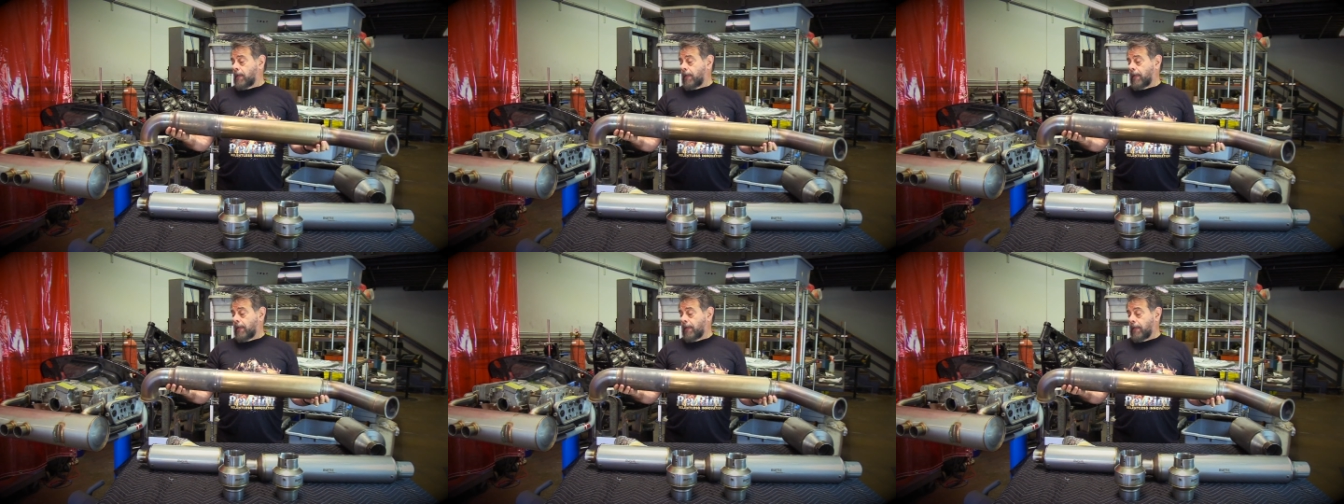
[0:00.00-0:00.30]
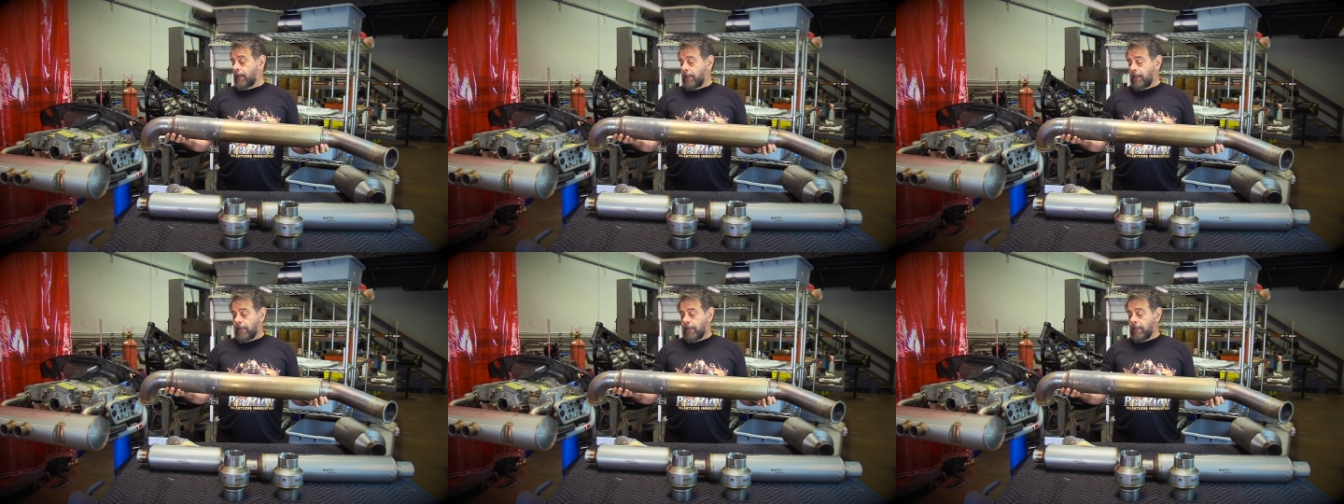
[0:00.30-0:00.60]

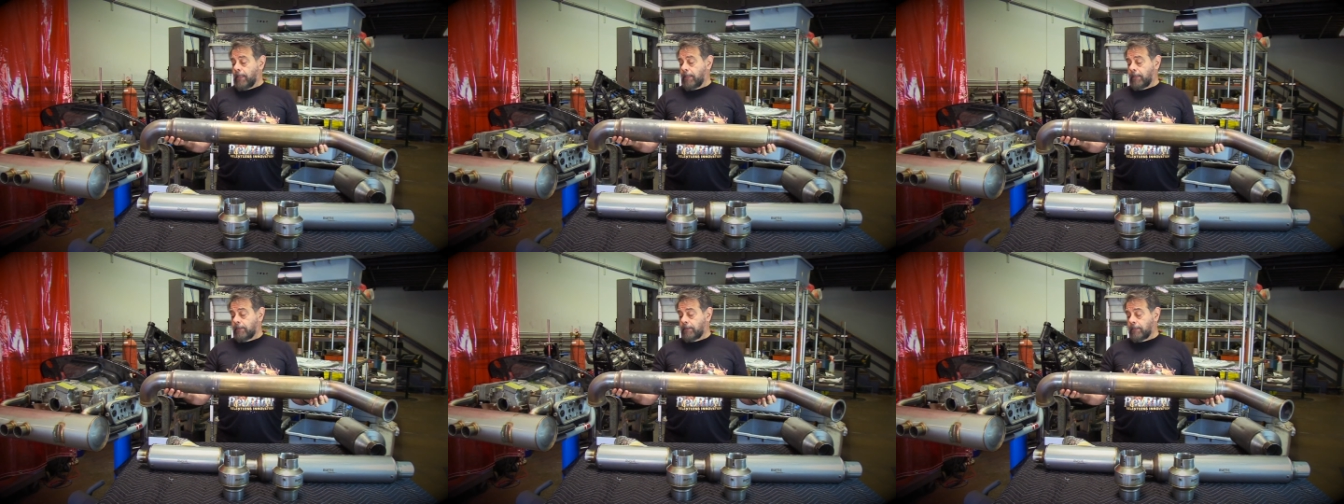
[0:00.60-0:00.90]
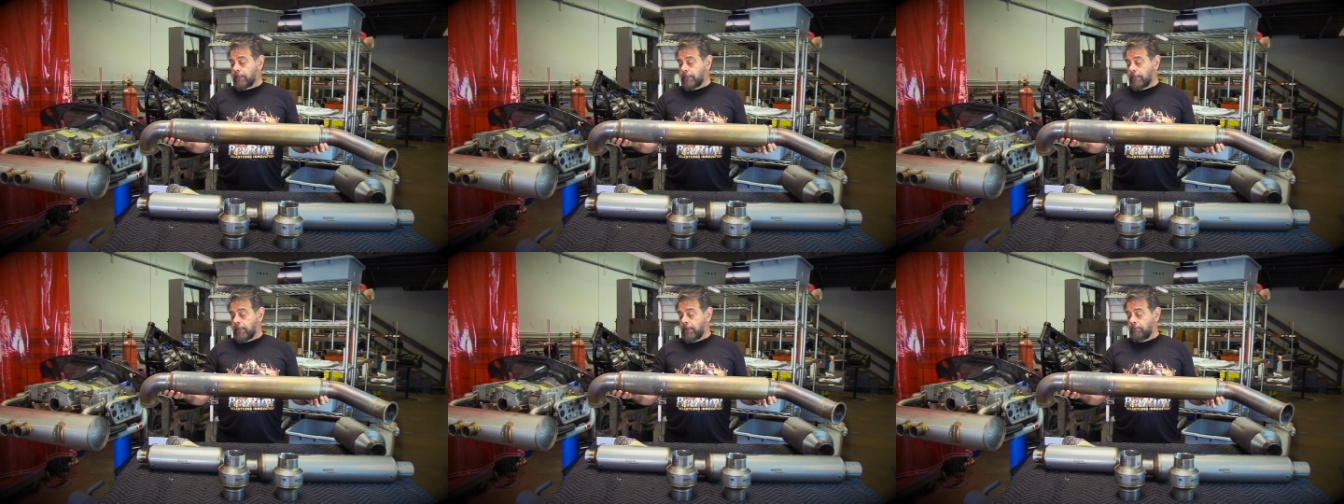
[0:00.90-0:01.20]

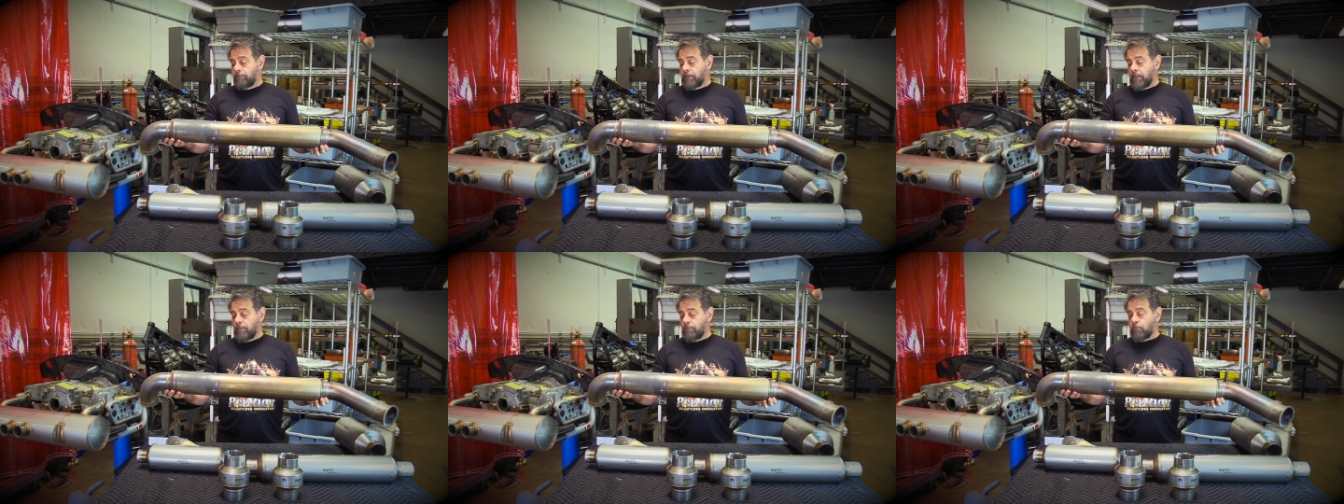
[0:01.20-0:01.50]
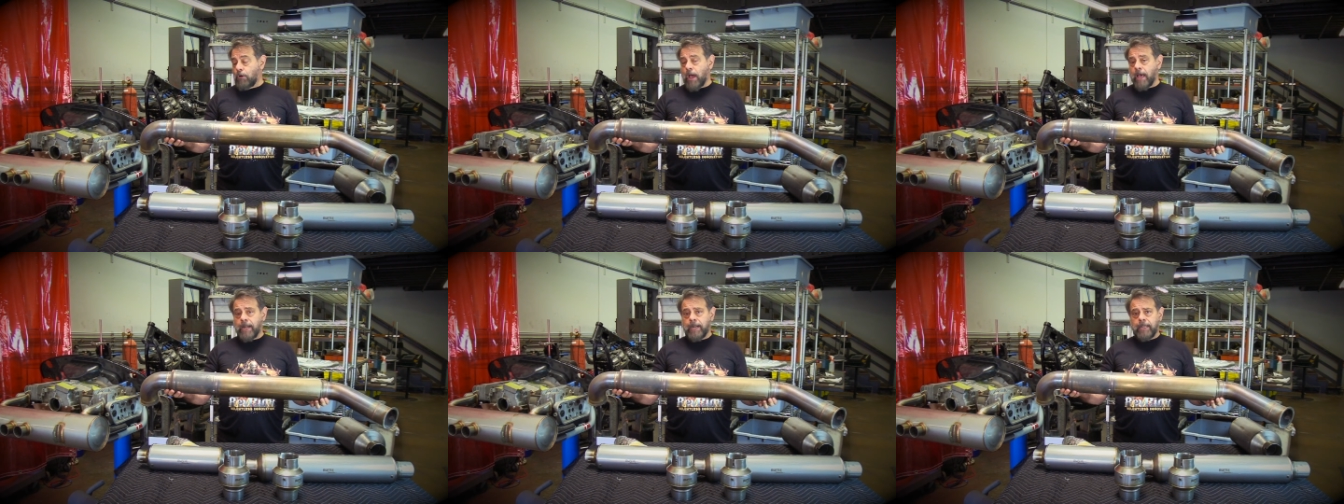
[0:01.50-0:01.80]
And um, they
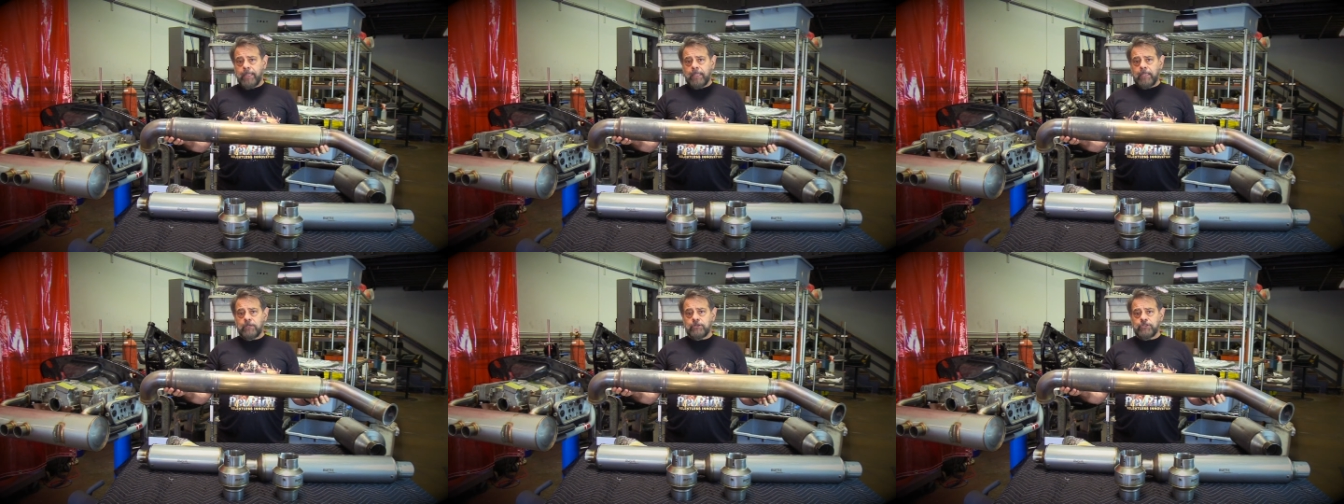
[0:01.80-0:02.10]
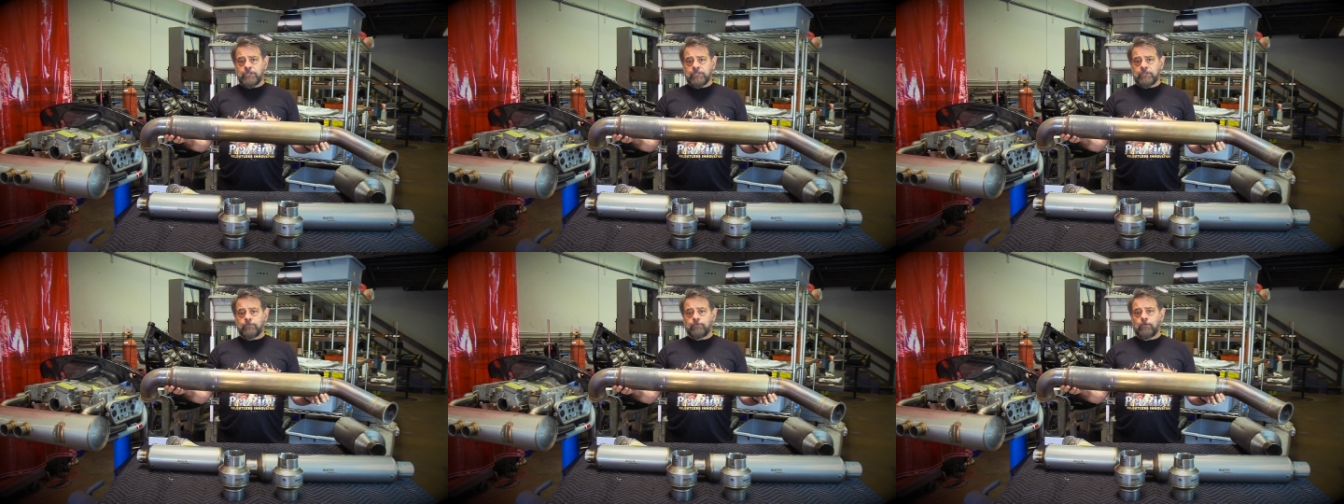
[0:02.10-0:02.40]
brought it in
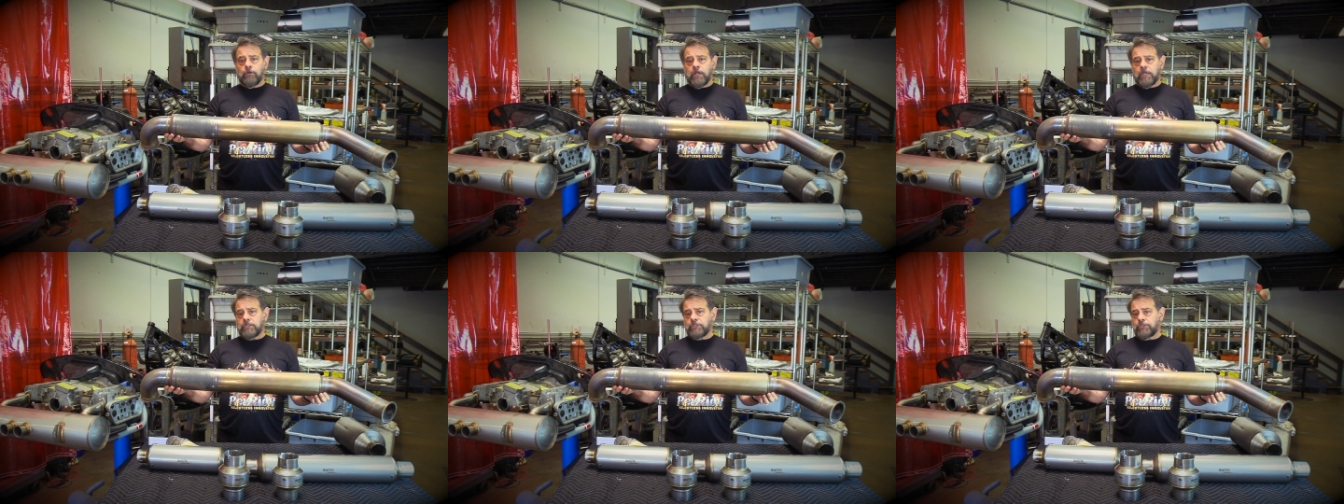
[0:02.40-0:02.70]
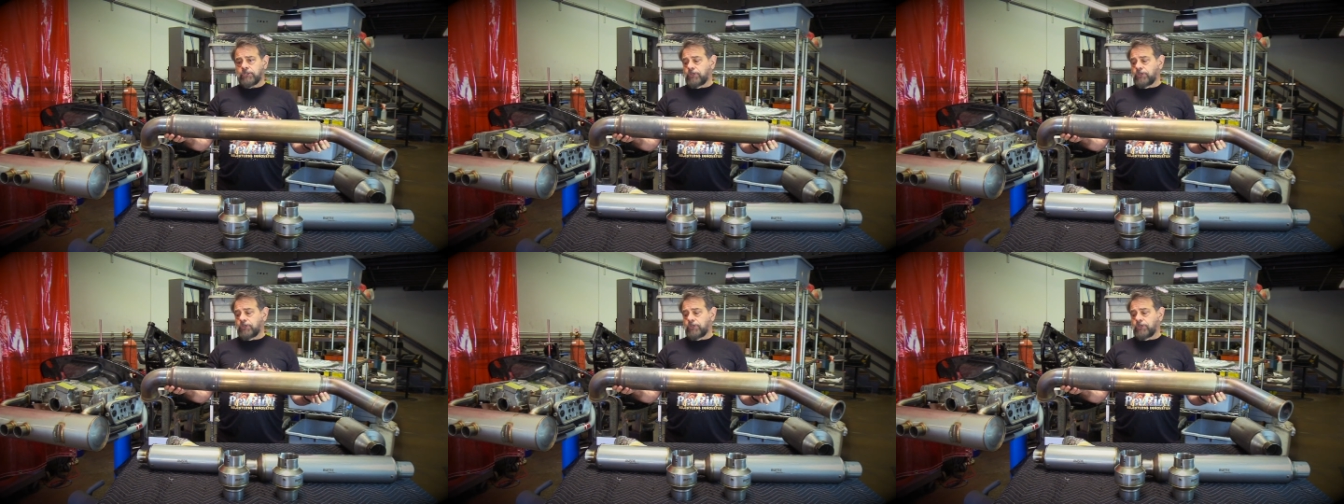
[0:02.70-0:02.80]
just for us